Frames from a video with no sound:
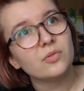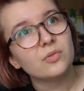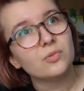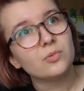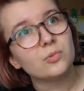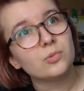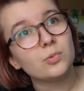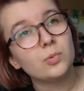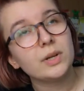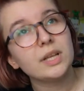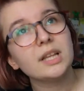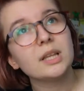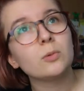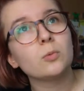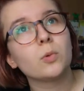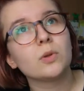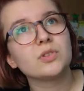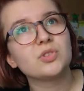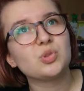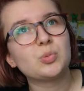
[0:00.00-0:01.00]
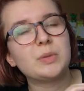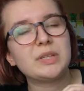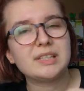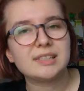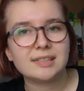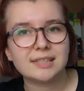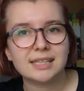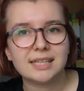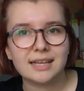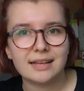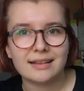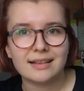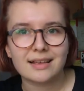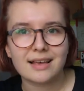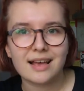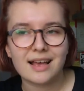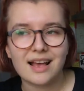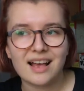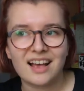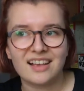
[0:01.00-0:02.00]
really want to be seen
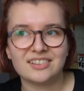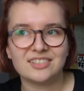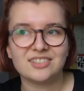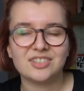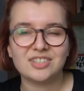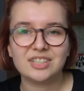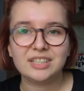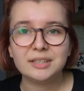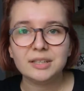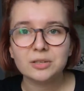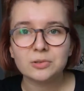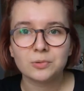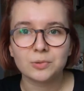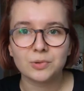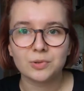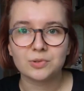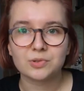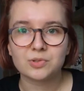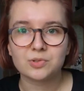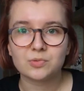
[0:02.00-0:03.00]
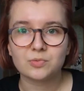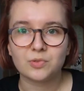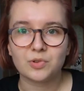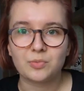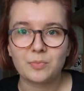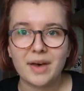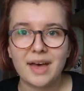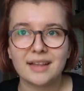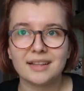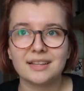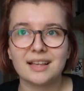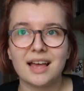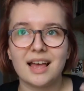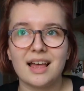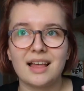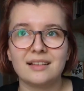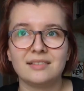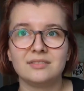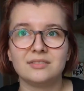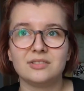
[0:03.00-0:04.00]
as equals with men
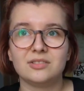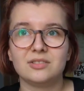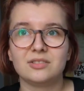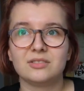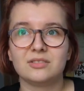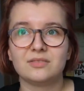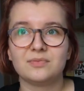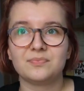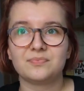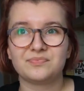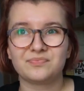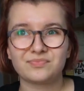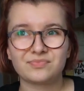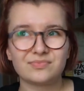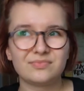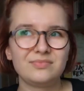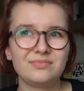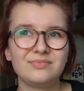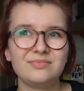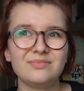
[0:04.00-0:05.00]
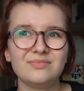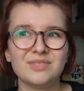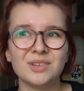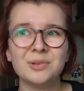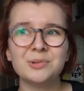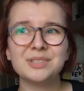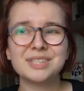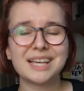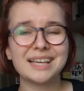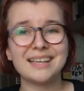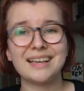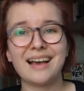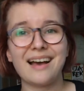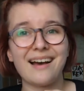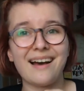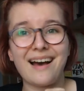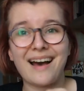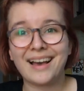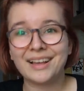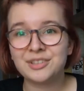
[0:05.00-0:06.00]
and who say,
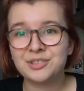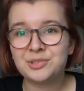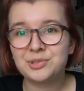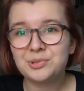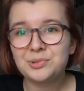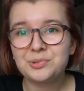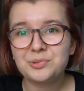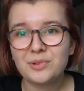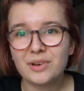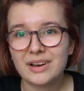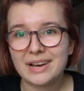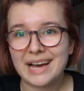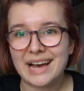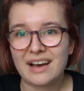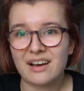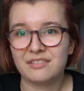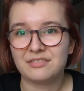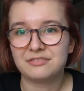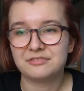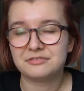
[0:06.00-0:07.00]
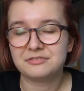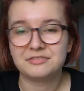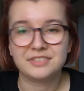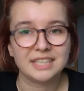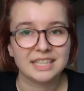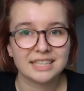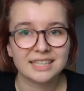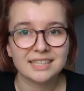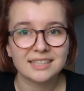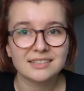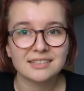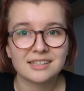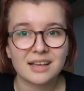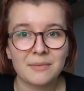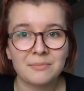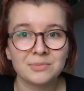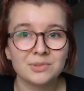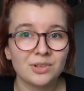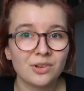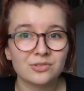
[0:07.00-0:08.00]
I do have feelings,
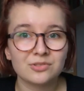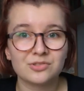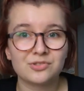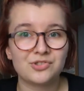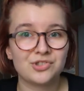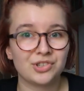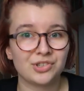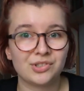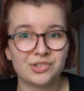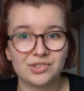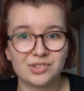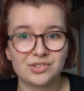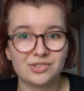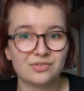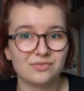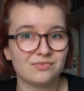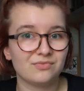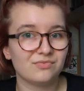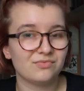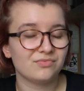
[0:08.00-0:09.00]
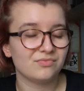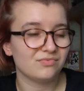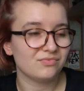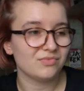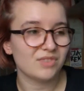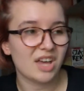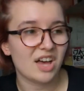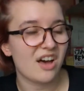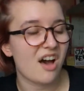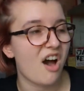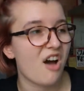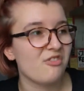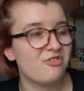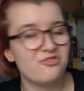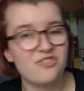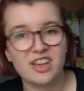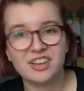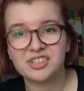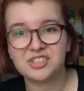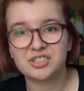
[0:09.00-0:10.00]
I'm not just a
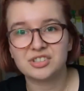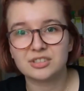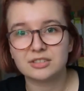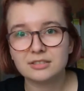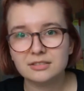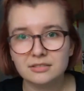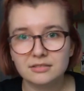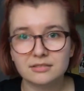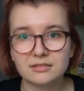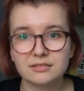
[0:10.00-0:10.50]
vessel